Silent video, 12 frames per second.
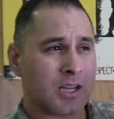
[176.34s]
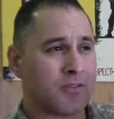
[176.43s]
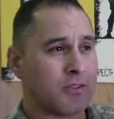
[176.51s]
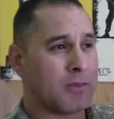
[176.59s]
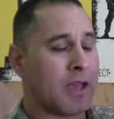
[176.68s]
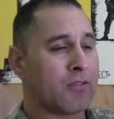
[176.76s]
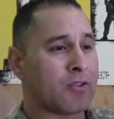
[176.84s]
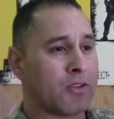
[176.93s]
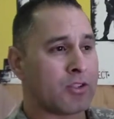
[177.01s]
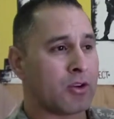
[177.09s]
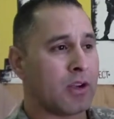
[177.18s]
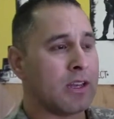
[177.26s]
of them after
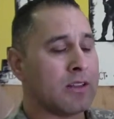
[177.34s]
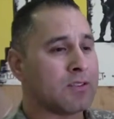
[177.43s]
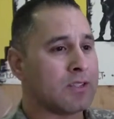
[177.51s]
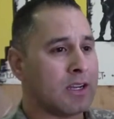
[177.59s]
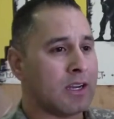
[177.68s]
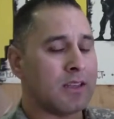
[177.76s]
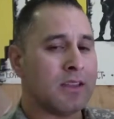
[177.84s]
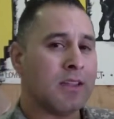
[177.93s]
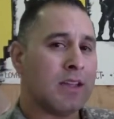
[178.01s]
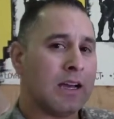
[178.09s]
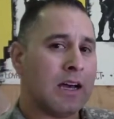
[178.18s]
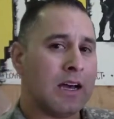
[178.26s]
the training's done.
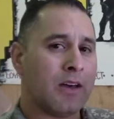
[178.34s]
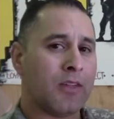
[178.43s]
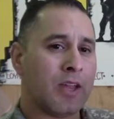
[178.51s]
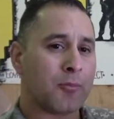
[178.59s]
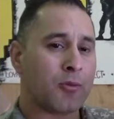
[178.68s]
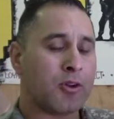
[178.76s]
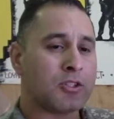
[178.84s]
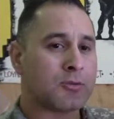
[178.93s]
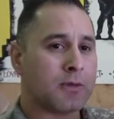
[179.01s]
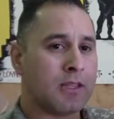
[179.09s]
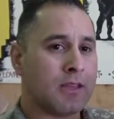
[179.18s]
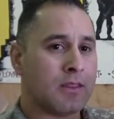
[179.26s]
They approach
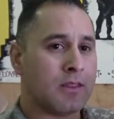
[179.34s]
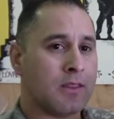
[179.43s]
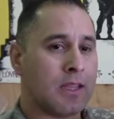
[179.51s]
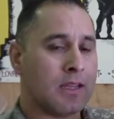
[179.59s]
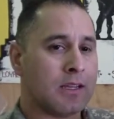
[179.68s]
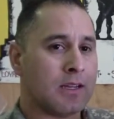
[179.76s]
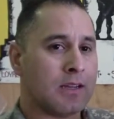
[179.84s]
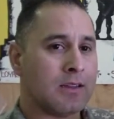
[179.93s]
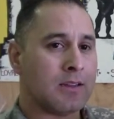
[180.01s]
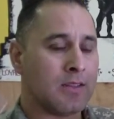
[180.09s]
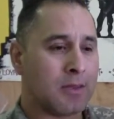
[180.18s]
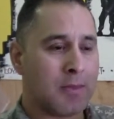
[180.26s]
me, and then
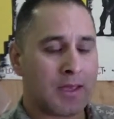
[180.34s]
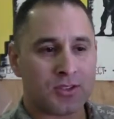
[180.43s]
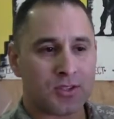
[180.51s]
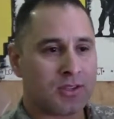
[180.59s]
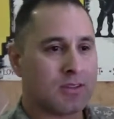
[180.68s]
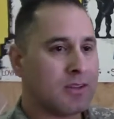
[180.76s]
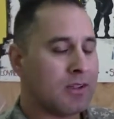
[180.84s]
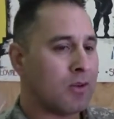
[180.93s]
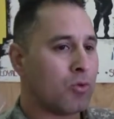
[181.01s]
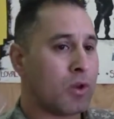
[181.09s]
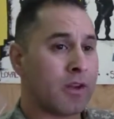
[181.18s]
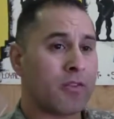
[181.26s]
they mention
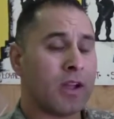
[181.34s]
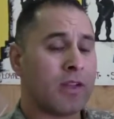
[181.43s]
whatever